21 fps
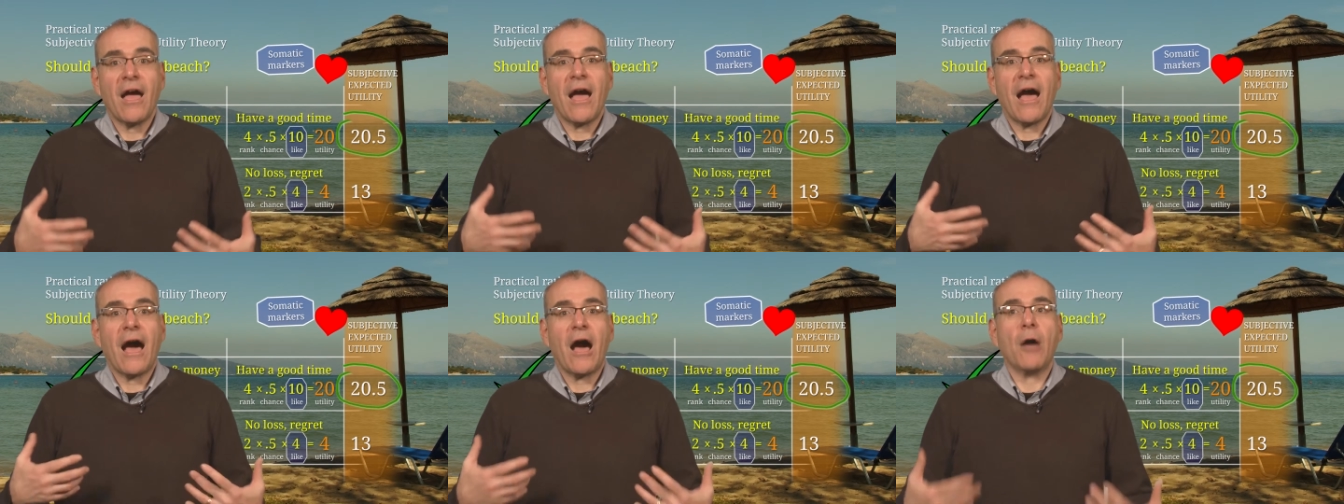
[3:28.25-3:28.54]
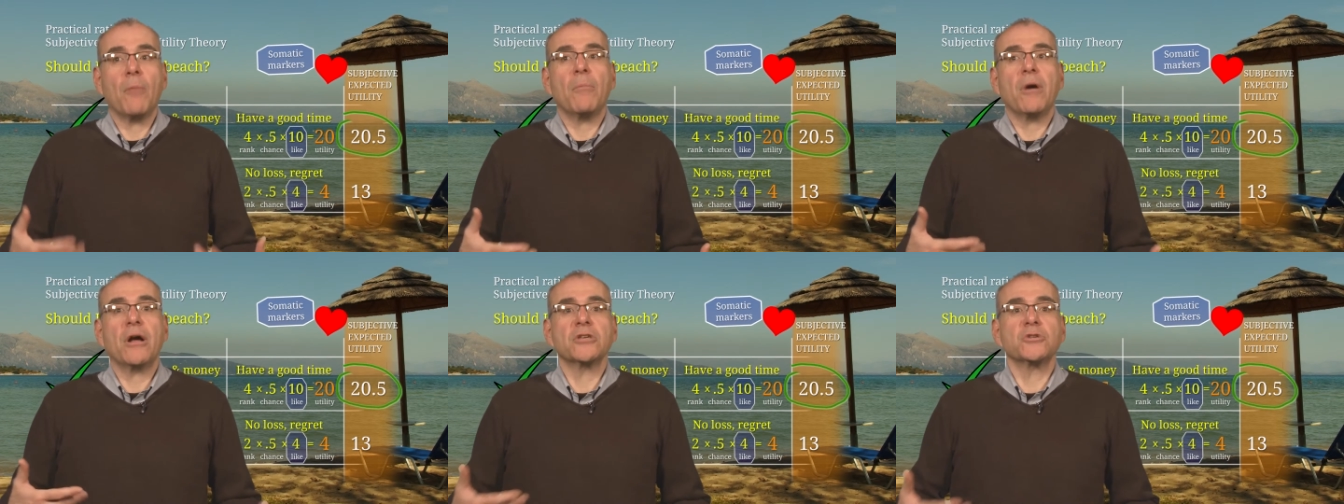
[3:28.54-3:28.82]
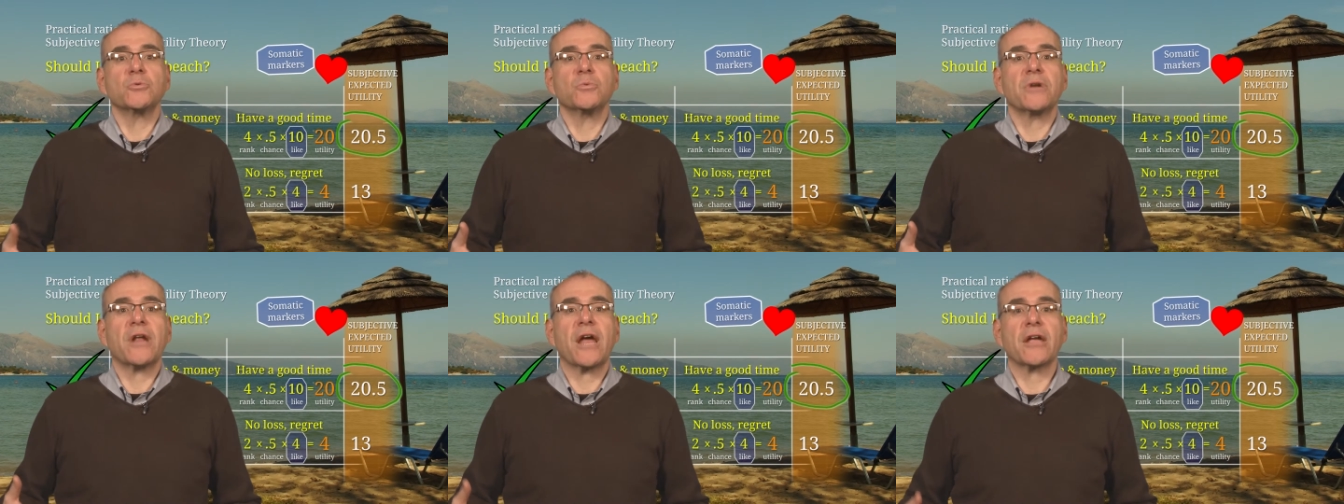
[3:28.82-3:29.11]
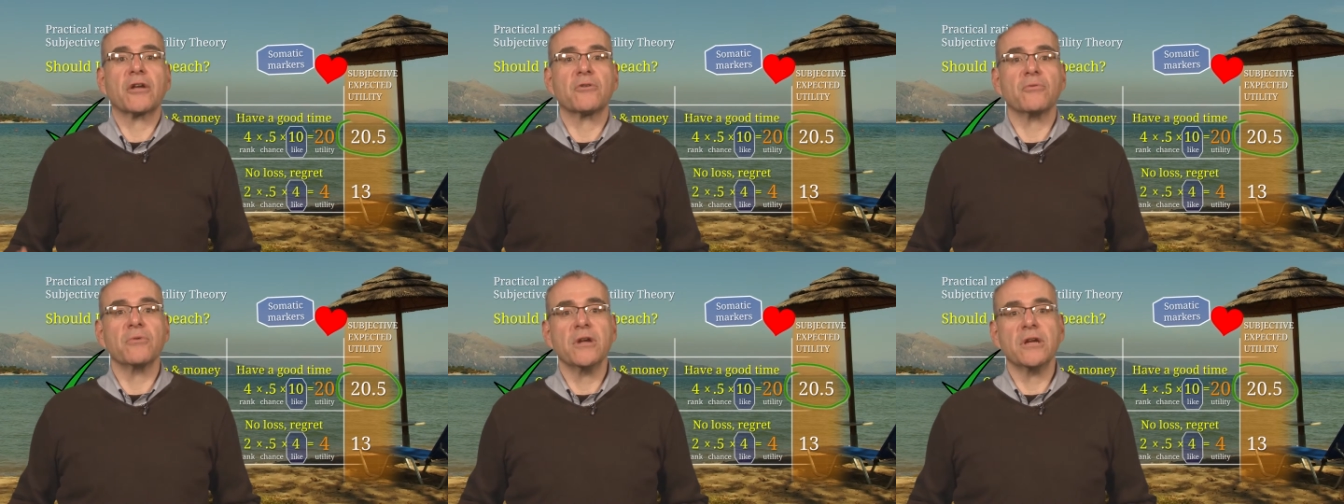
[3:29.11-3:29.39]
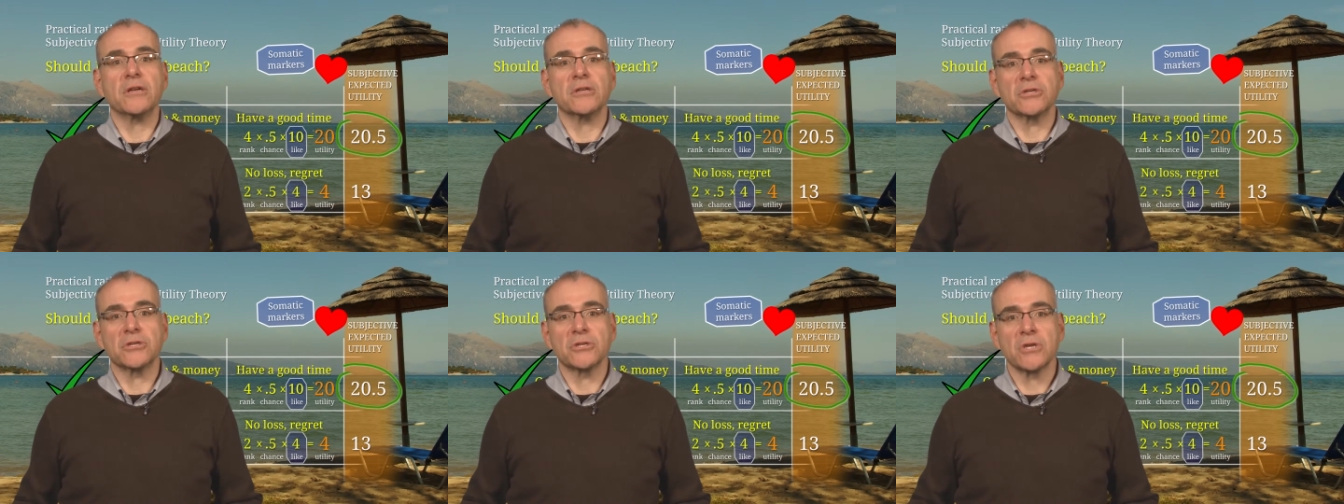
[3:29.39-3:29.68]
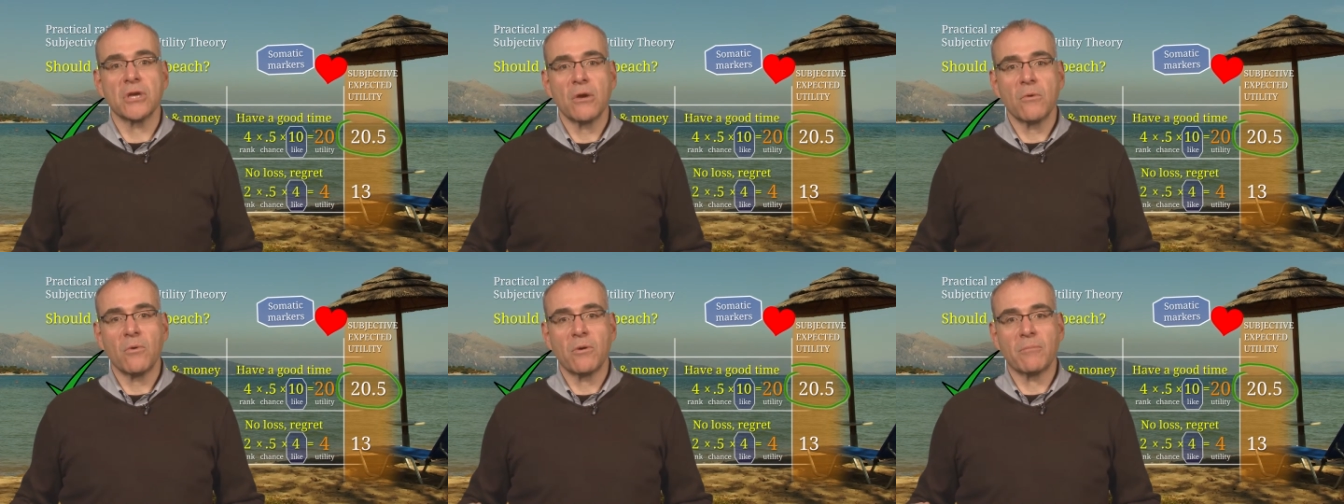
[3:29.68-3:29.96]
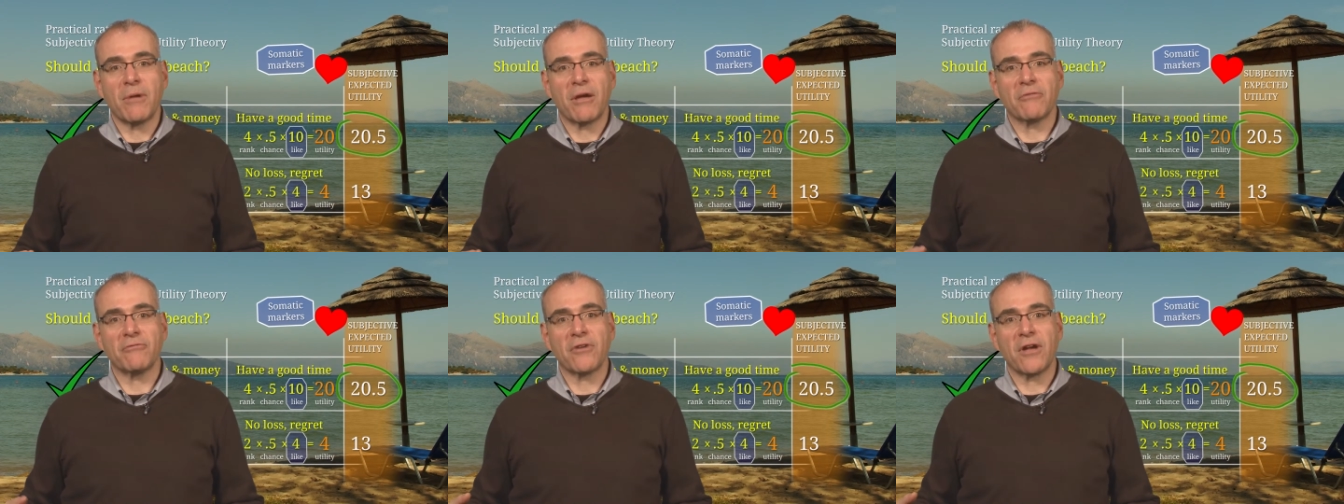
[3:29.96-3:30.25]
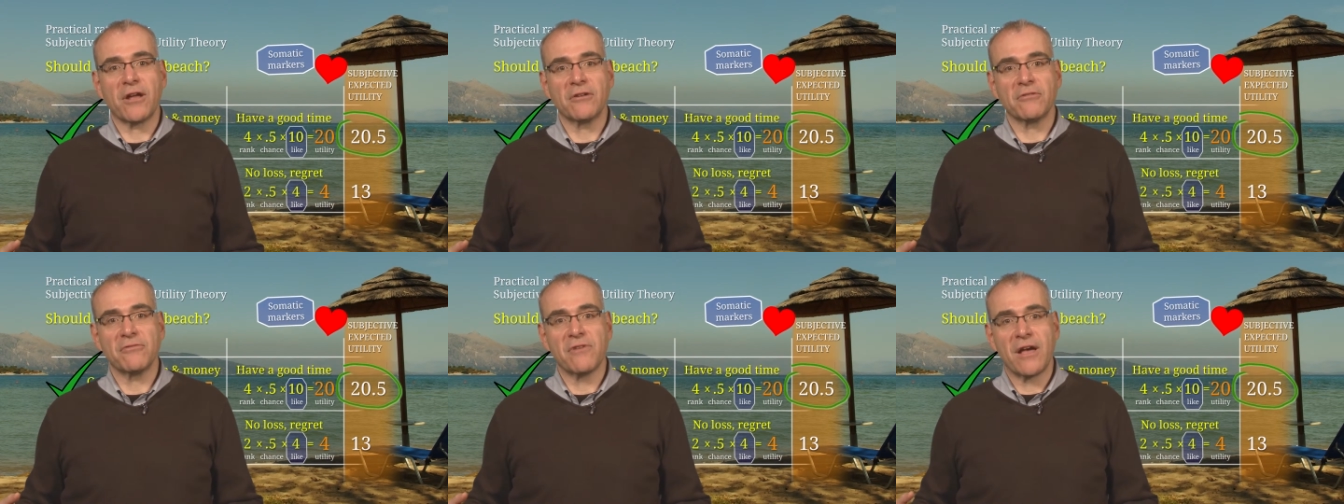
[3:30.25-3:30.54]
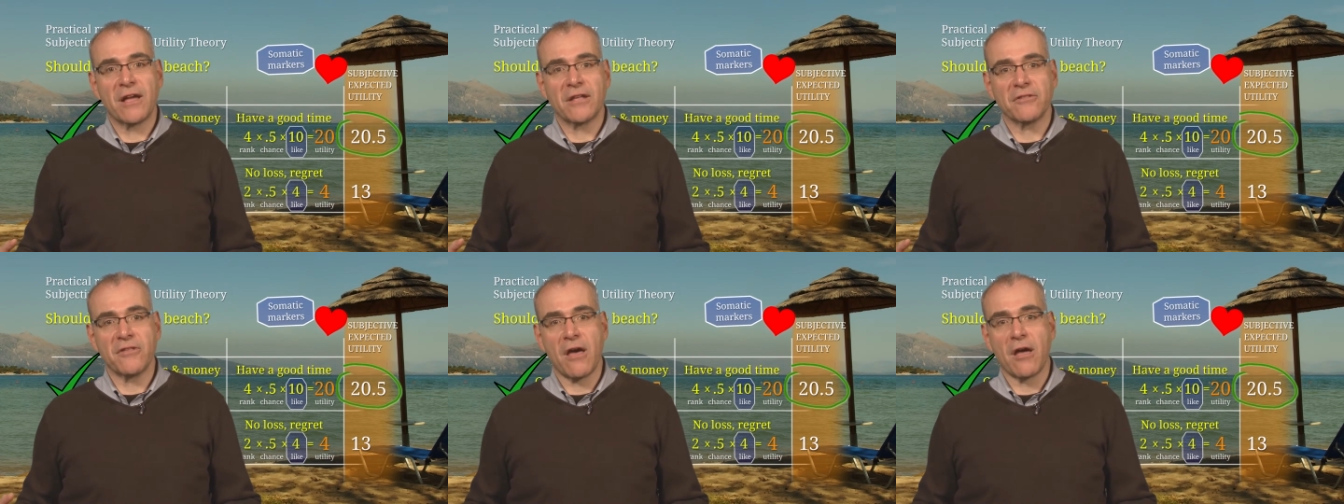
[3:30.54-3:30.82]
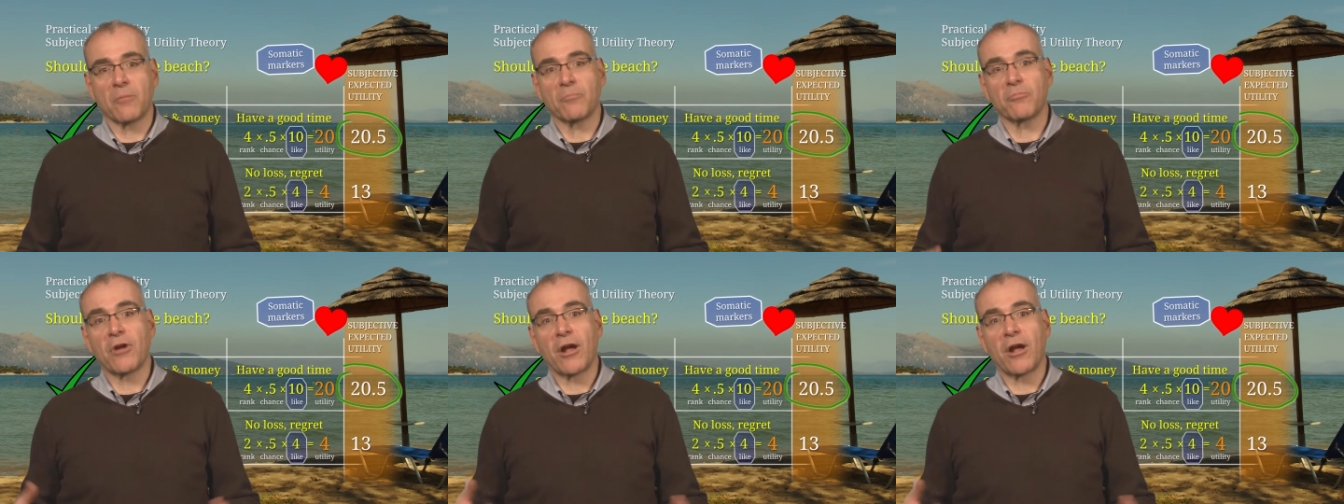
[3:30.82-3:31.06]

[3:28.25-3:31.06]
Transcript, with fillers: how much would I cringe when my friend finds out?